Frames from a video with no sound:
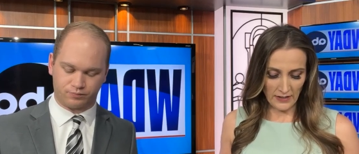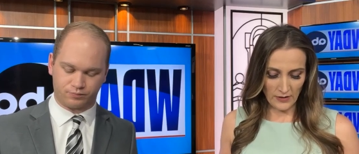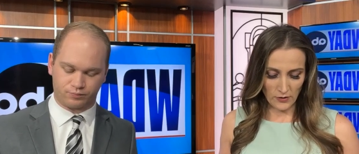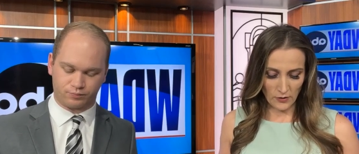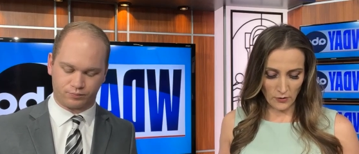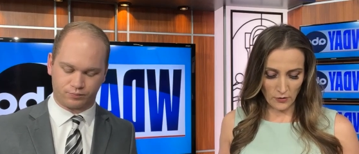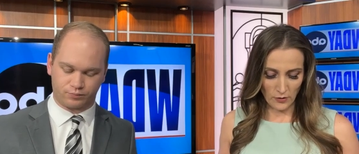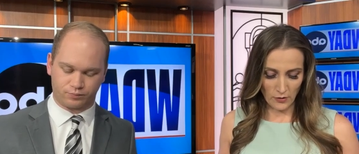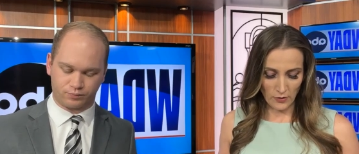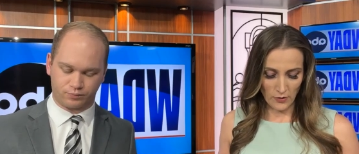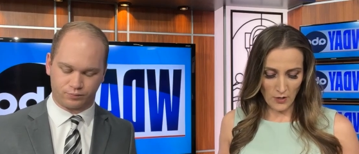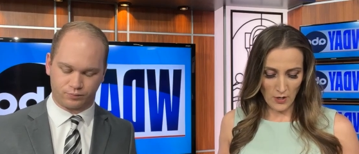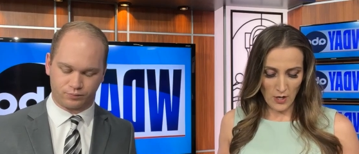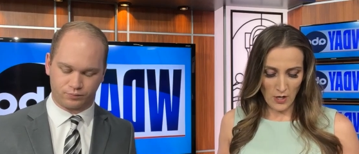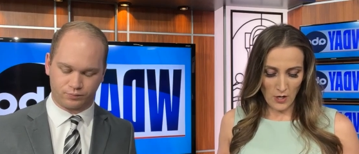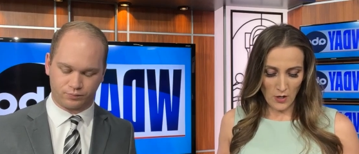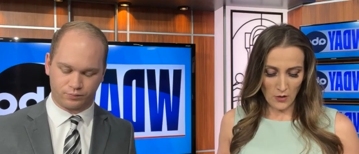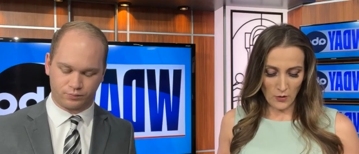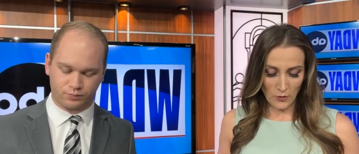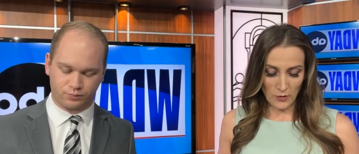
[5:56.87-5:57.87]
Speaker 1: High School
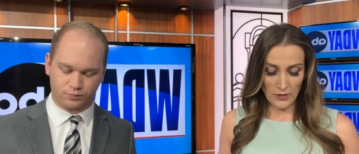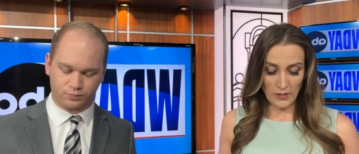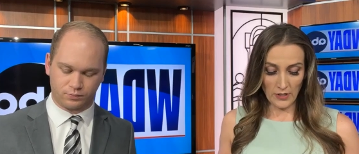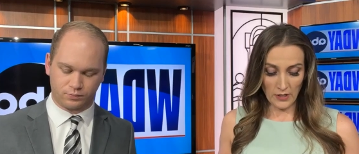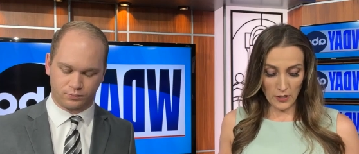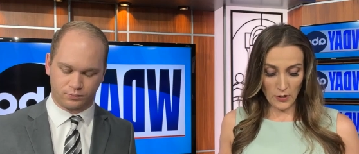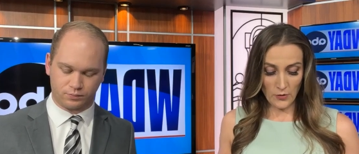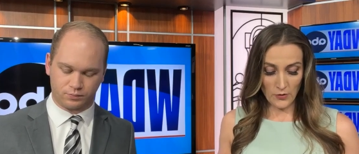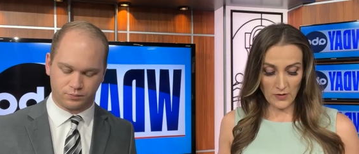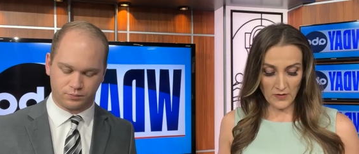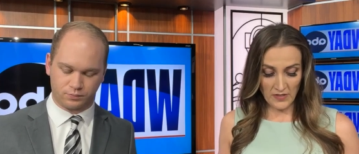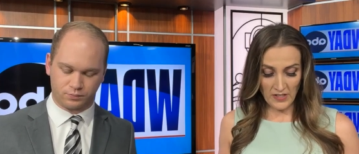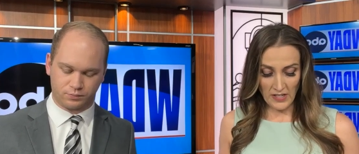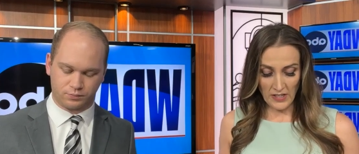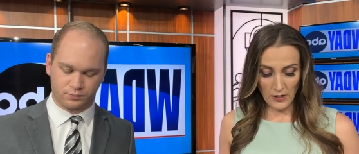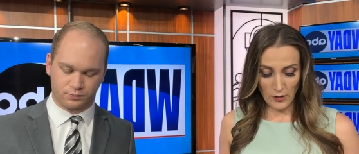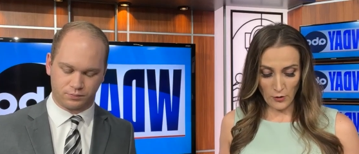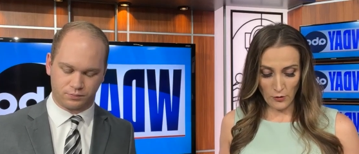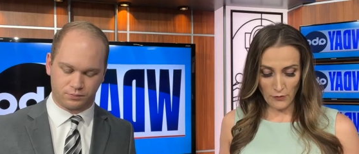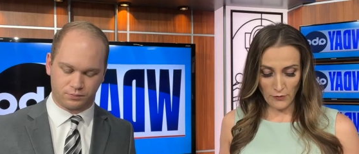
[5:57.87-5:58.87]
who is accused of
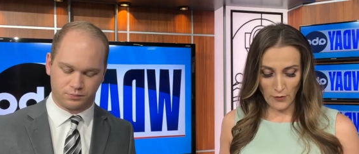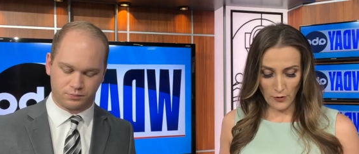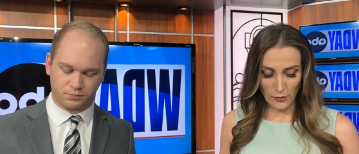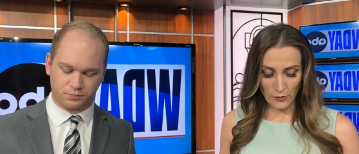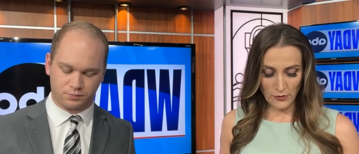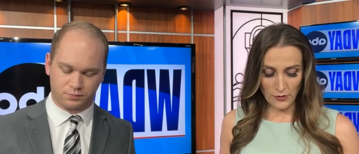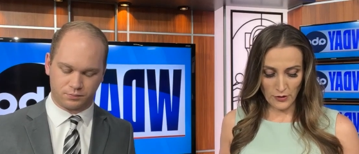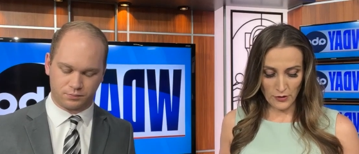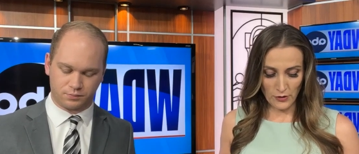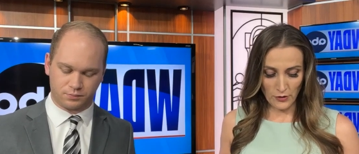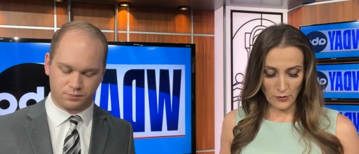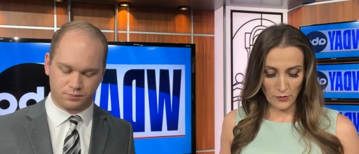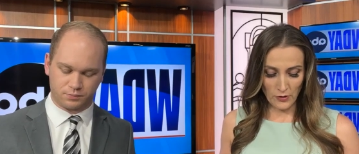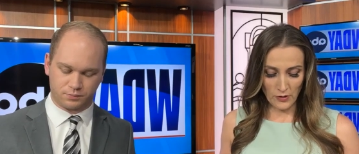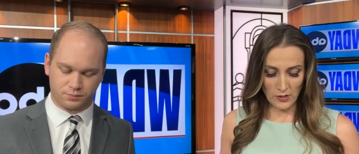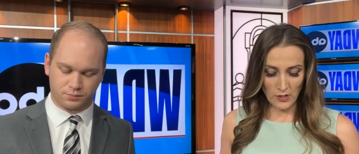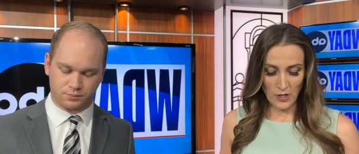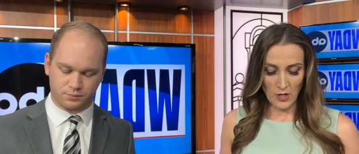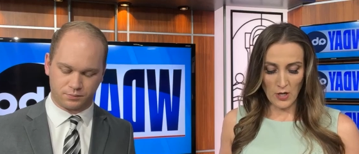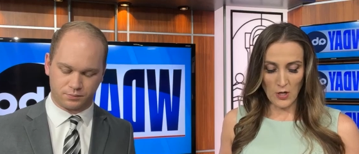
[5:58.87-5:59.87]
sending nude photos to
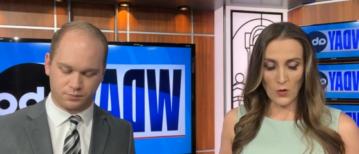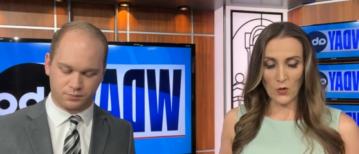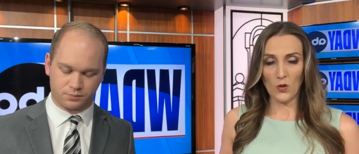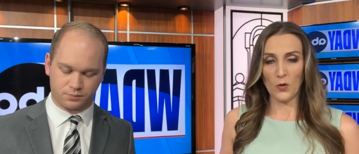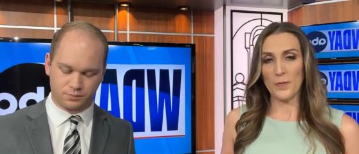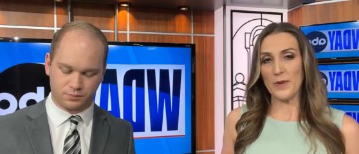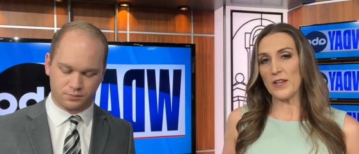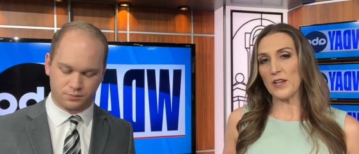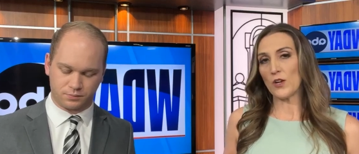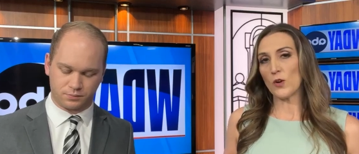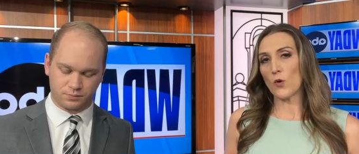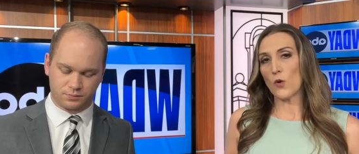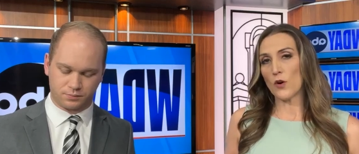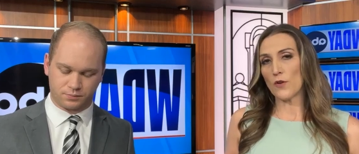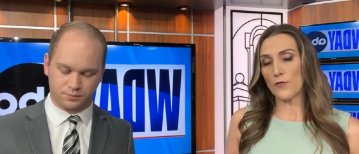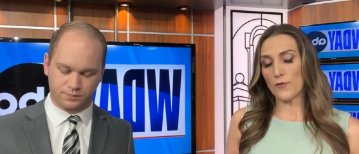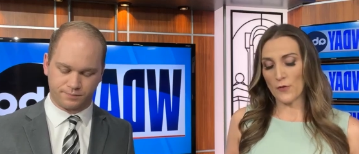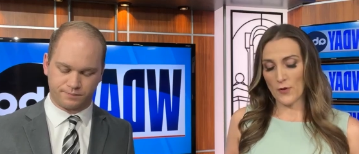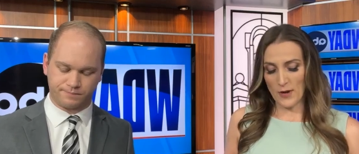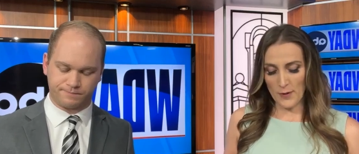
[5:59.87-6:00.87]
students, will be in
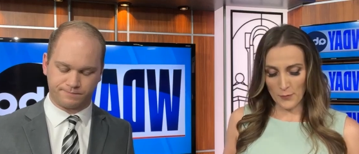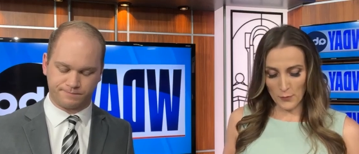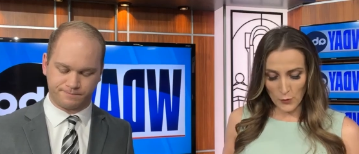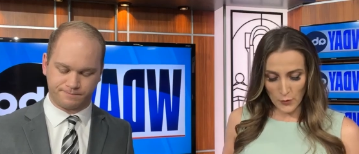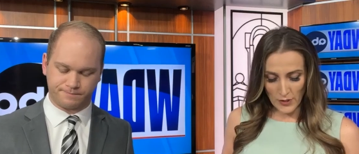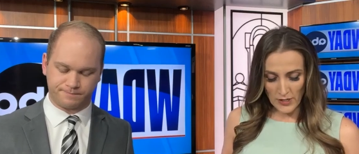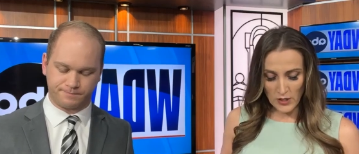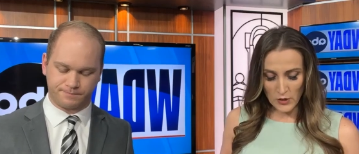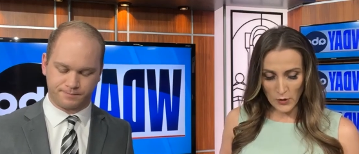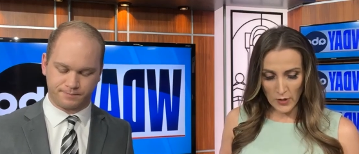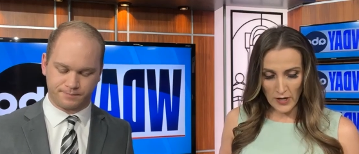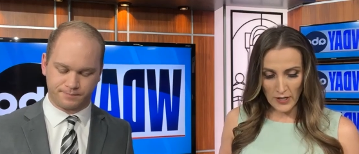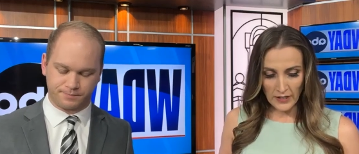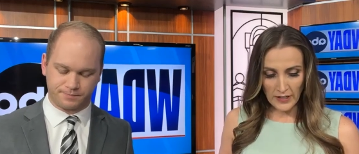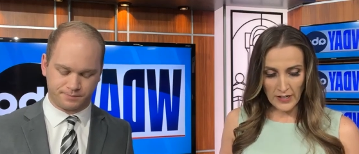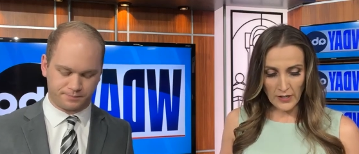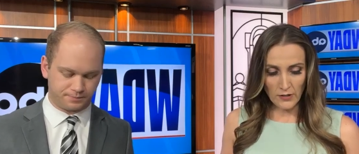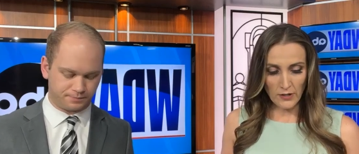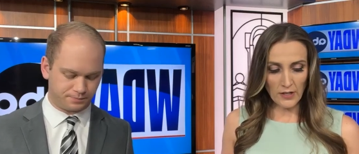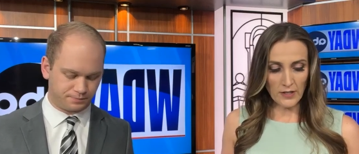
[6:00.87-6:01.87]
court for a
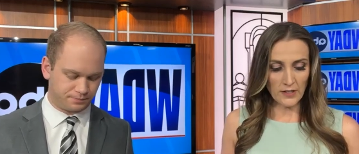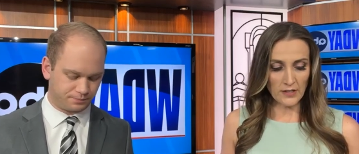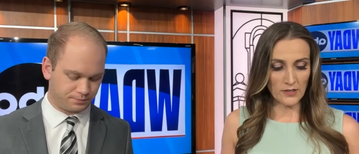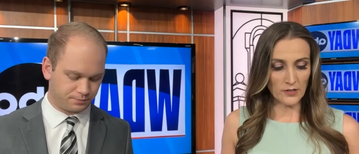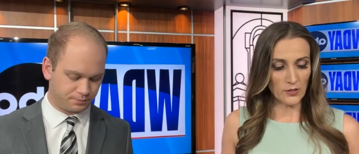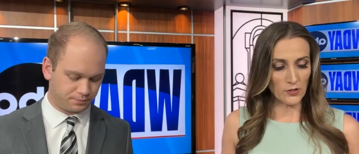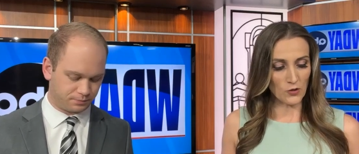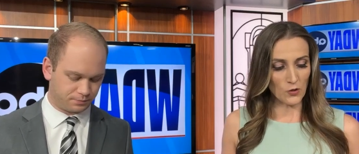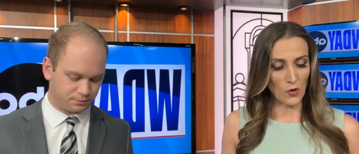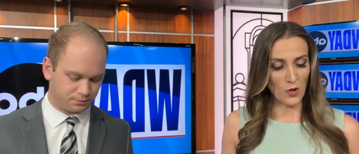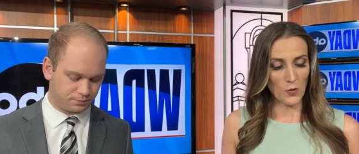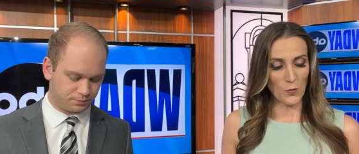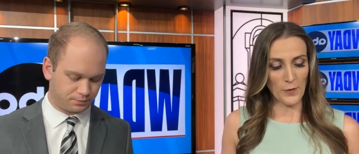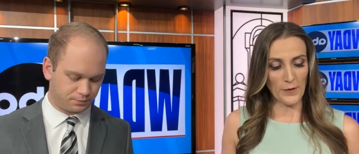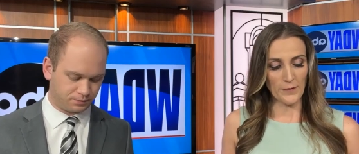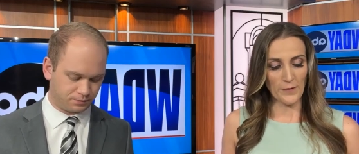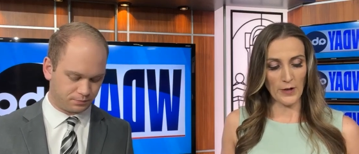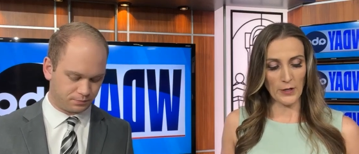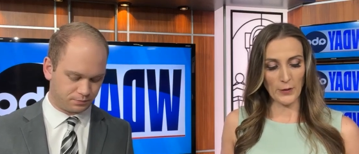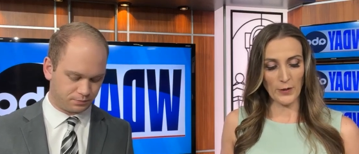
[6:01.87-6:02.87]
pre-trial hearing. This is a story
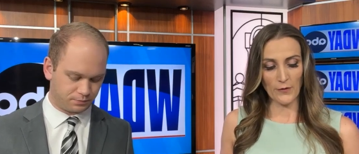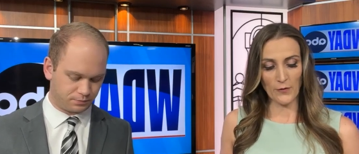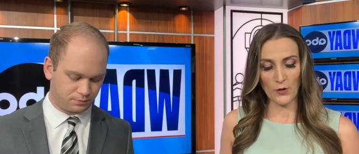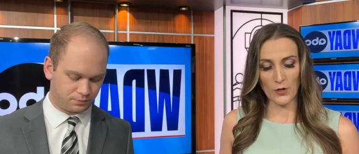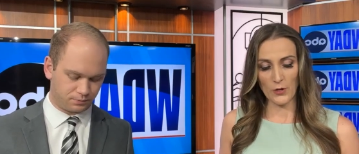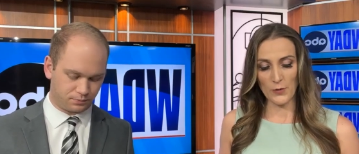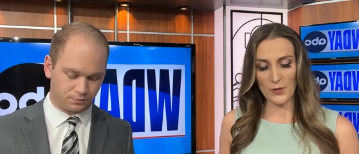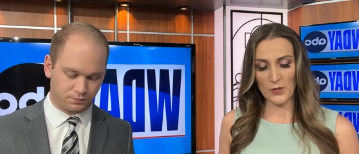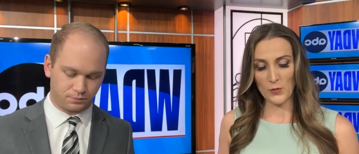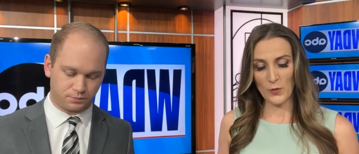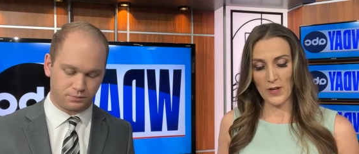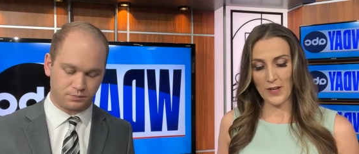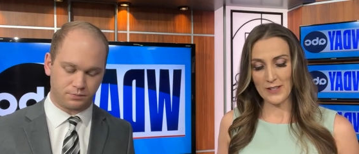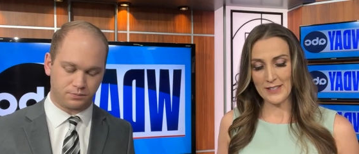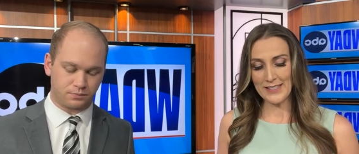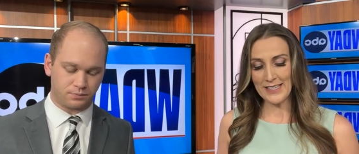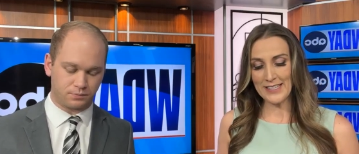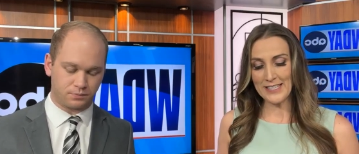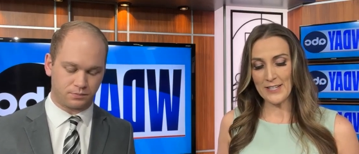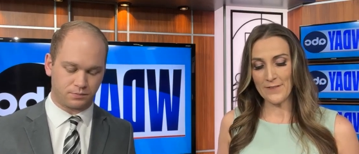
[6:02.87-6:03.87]
we've been following for you as
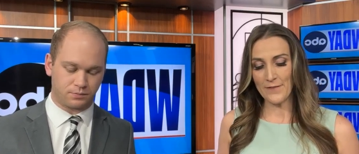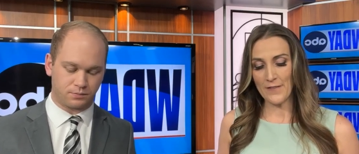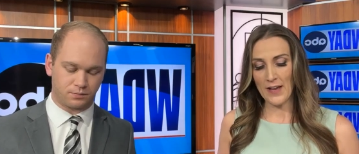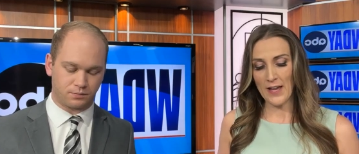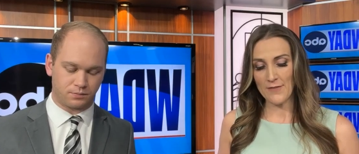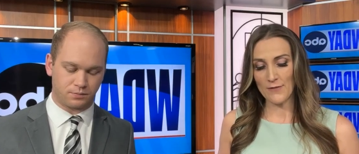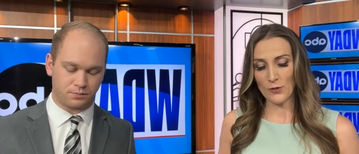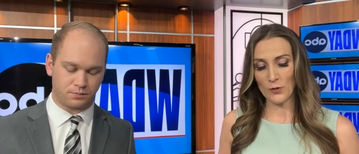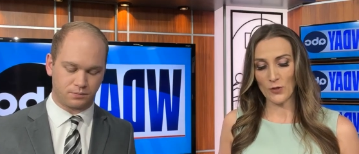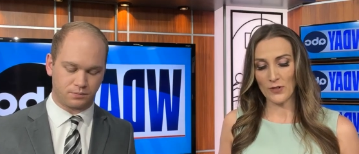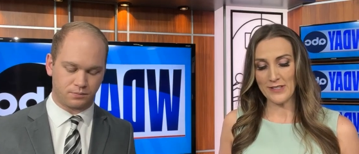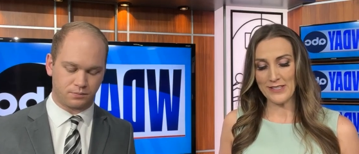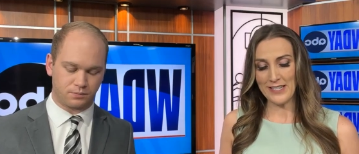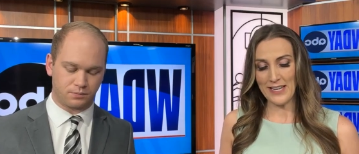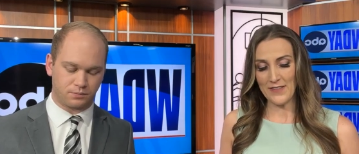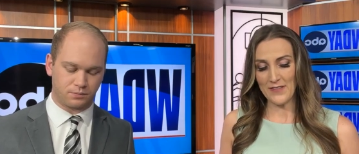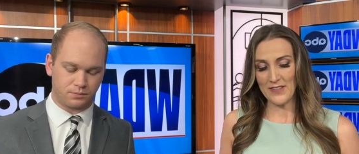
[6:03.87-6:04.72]
well. 65-year-old